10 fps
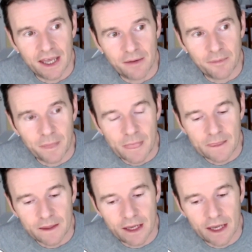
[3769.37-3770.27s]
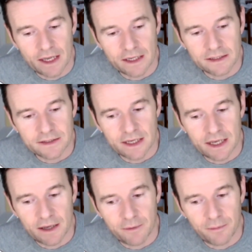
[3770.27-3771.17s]
Um, and
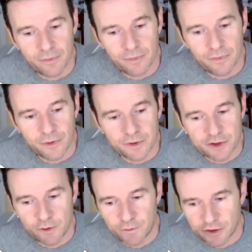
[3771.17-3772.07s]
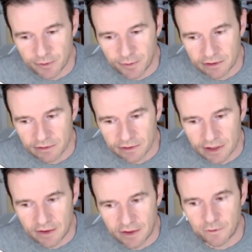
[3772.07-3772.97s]
there was two fishermen,
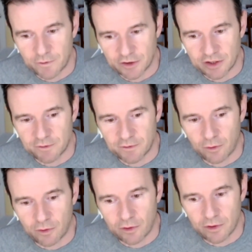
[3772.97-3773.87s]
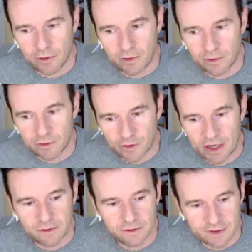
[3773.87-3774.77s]
and they were fishing for
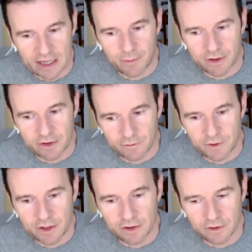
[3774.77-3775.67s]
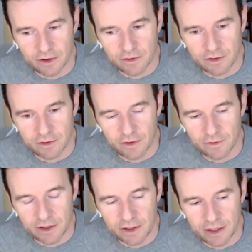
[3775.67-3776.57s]
trout and salmon on
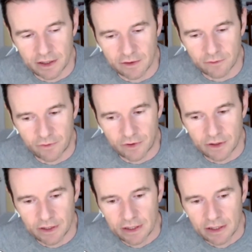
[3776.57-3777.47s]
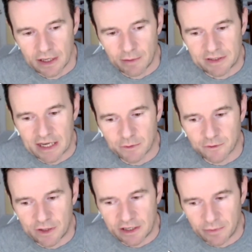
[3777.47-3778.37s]
the river. And my dad was
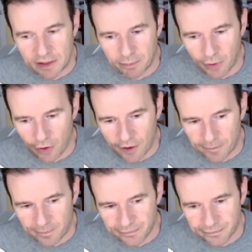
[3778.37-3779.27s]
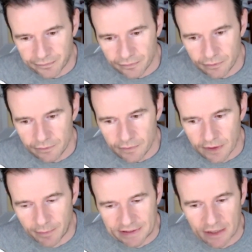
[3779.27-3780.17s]
reading me a book.
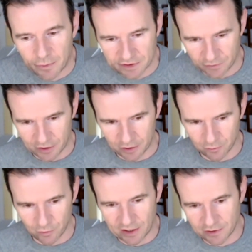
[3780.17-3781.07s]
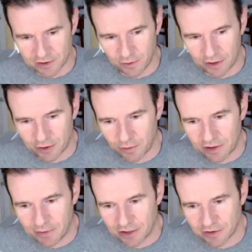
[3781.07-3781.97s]
My dad wasn't a very good reader, so I can only
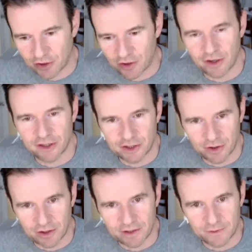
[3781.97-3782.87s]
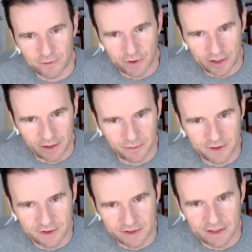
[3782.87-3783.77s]
imagine the courage it took for him
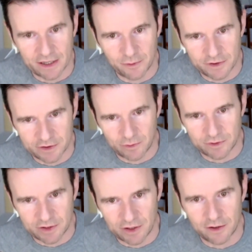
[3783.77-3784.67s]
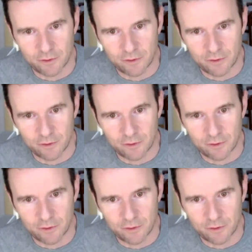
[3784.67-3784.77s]
to sit down with his own son and